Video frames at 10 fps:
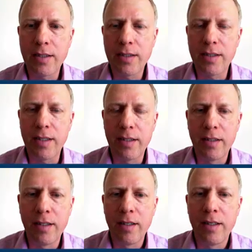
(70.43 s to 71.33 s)
He
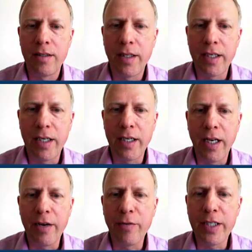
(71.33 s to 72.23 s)
says
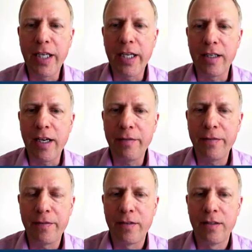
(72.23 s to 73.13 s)
that in
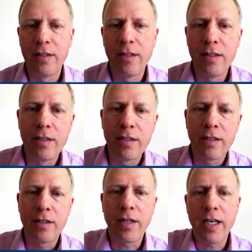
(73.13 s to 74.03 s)
everyday life,
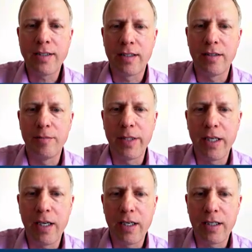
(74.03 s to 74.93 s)

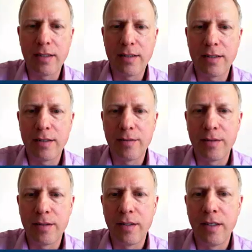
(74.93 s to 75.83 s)
classical
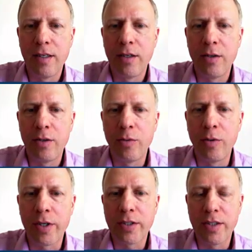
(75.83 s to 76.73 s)
mechanics
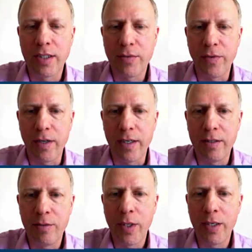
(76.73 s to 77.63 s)
works
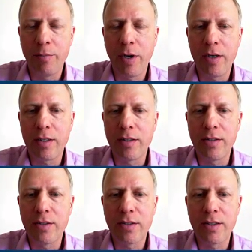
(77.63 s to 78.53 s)
just fine. When
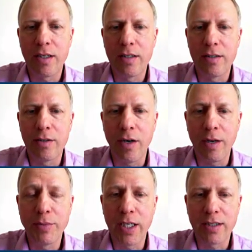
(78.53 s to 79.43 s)
particles
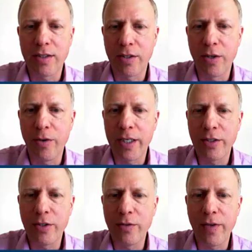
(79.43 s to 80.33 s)
or objects
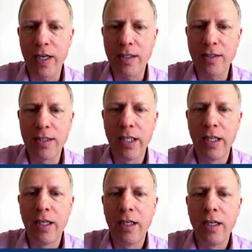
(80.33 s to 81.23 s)
are going too
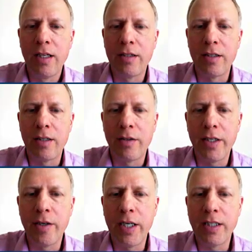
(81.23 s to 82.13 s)
fast,
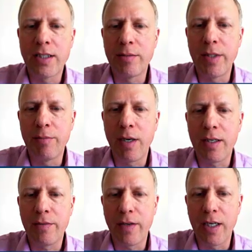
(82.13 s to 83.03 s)
the theory needs
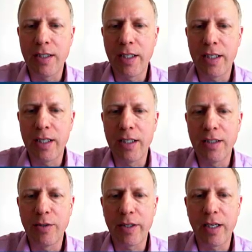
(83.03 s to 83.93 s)
to be modified,
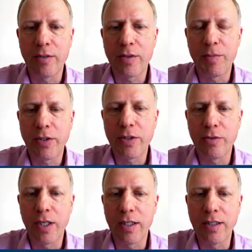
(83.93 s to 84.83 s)
taking into account
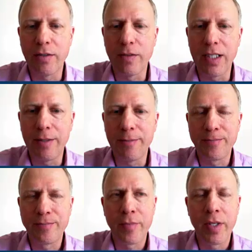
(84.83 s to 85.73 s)
special
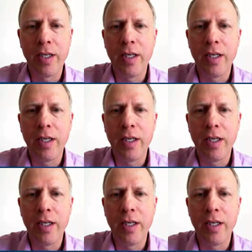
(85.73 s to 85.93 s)
relativity.